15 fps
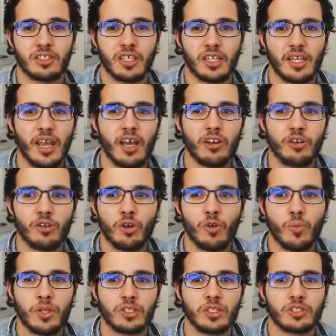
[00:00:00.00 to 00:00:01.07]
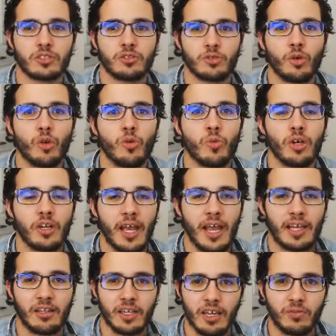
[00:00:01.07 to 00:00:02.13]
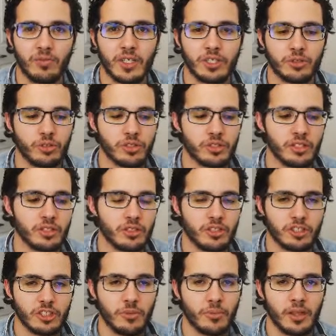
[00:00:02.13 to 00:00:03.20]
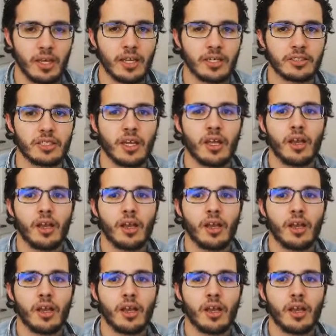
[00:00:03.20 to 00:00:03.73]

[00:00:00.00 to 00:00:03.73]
like, yeah, no, we just don't want to allocate resources to some things.